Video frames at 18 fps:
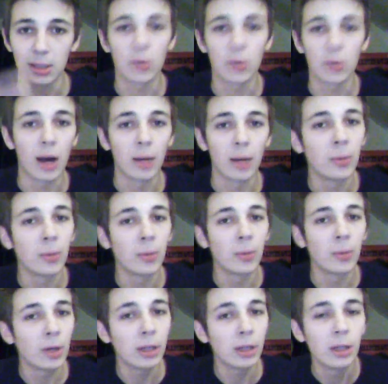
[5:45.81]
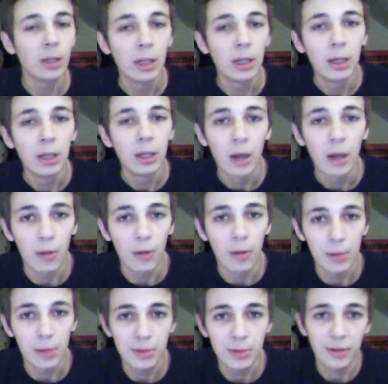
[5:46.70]
Squire Boy of
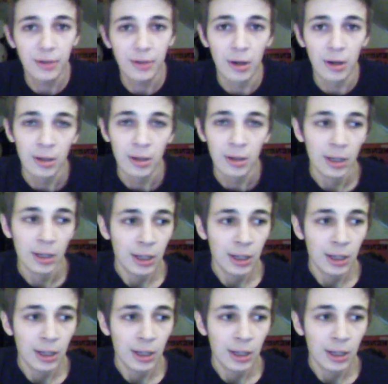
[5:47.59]
Winterfell.